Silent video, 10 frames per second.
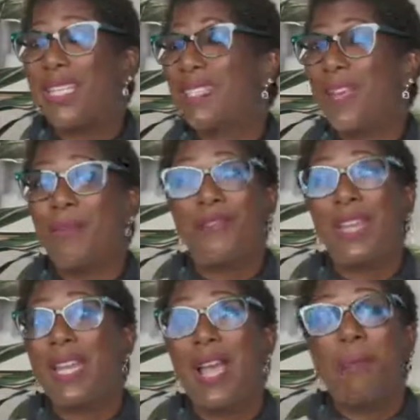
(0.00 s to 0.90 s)
Some of
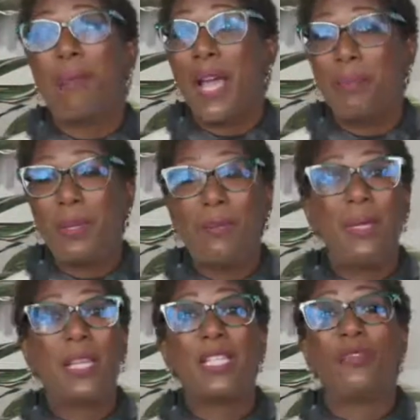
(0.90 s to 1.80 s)
it might be
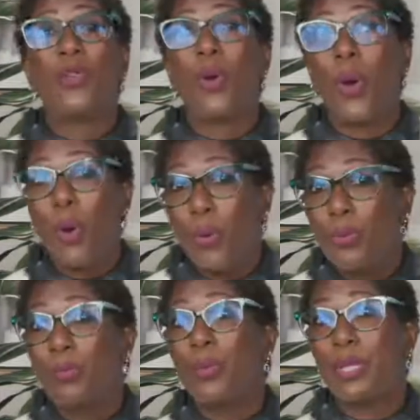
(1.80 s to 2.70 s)
because of your
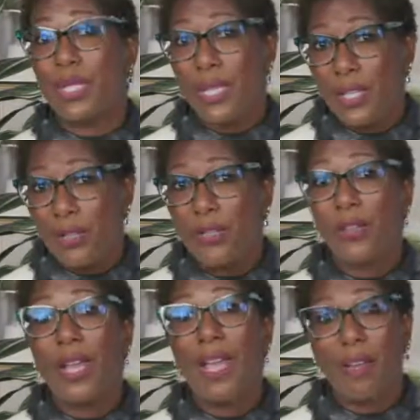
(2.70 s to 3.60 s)
own
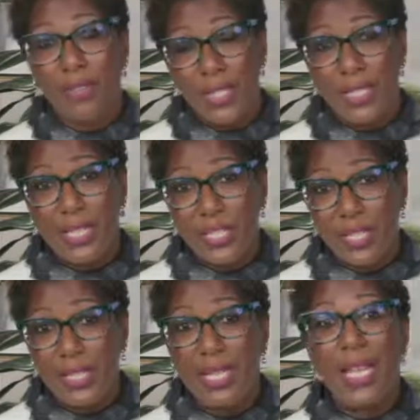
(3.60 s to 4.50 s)
particular health
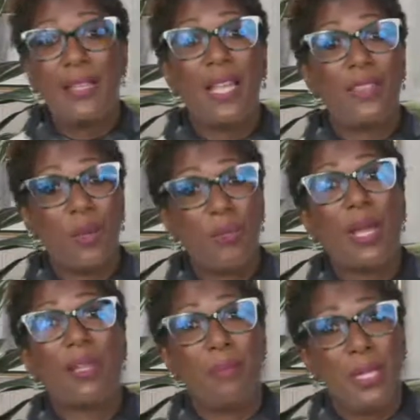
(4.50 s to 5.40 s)
condition that they
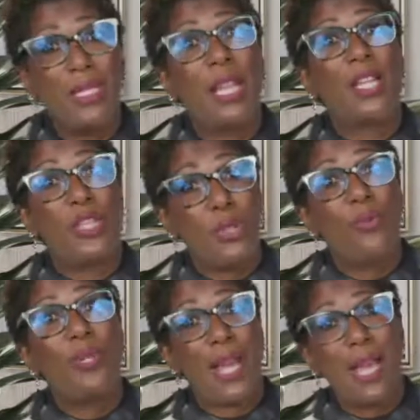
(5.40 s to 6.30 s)
recommend that
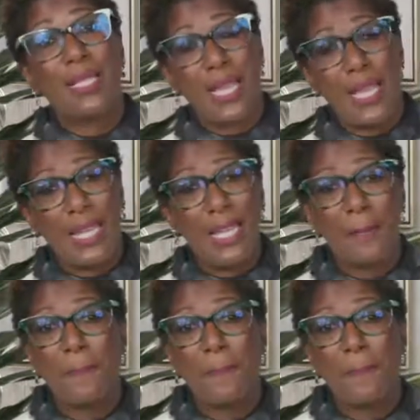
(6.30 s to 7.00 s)
you not take it.